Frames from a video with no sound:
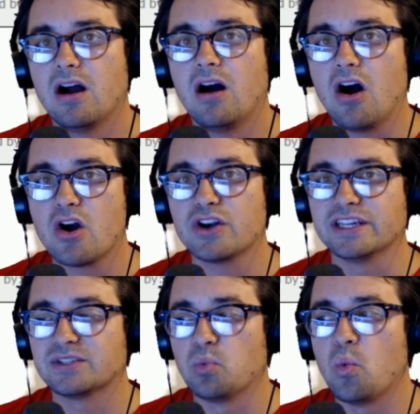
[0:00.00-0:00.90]

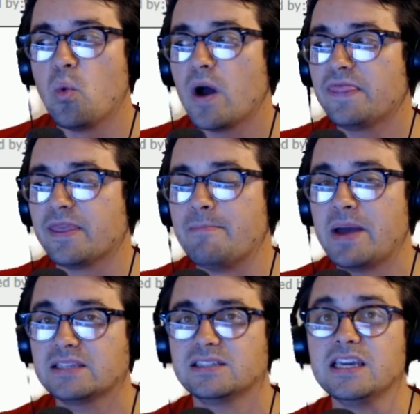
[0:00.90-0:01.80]
harness what the
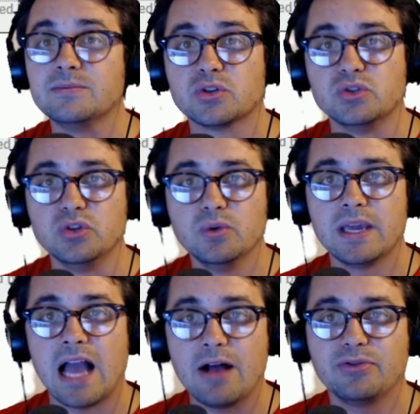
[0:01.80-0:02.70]
best teams are doing
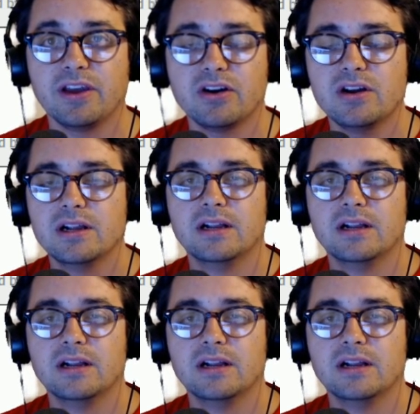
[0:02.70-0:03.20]
out there,